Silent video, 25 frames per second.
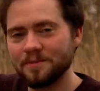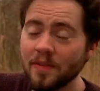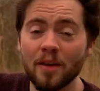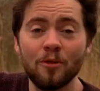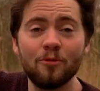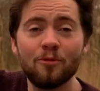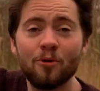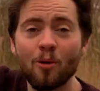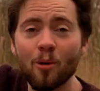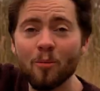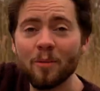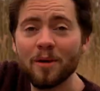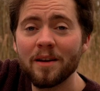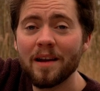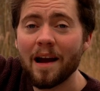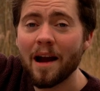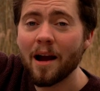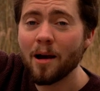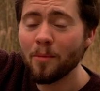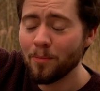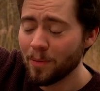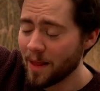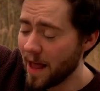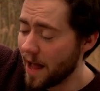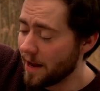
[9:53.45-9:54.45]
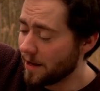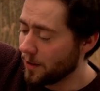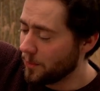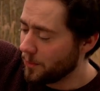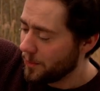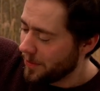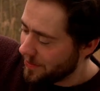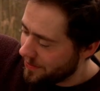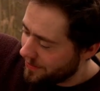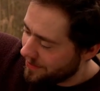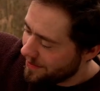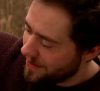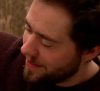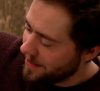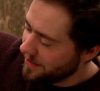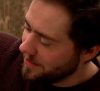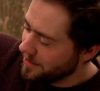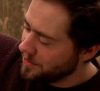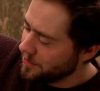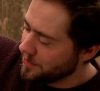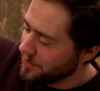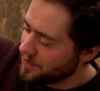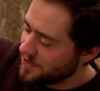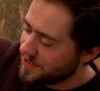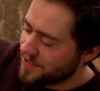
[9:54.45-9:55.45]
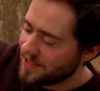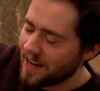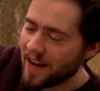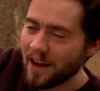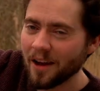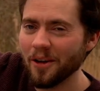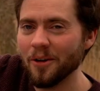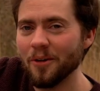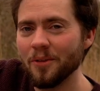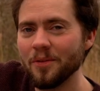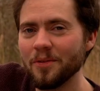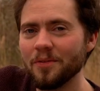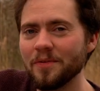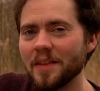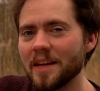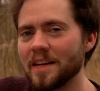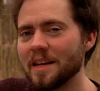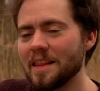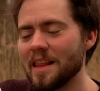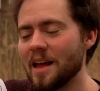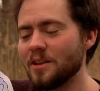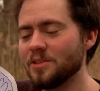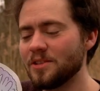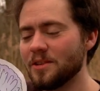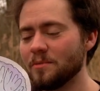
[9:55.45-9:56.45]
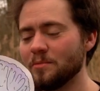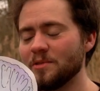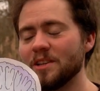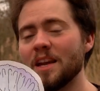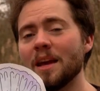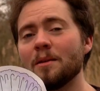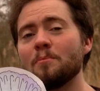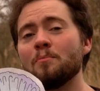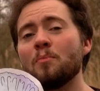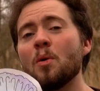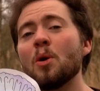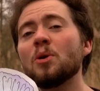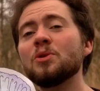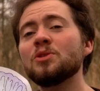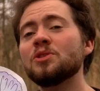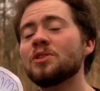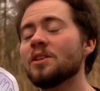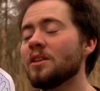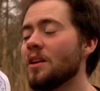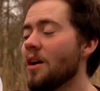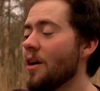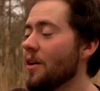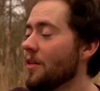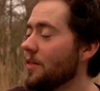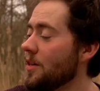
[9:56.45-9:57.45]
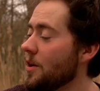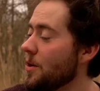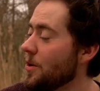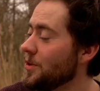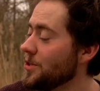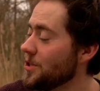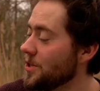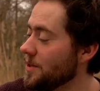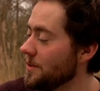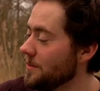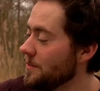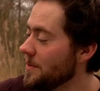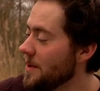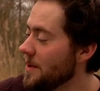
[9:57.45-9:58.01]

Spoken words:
They form an air bladder with a little sail that allows them to get pushed along the ocean,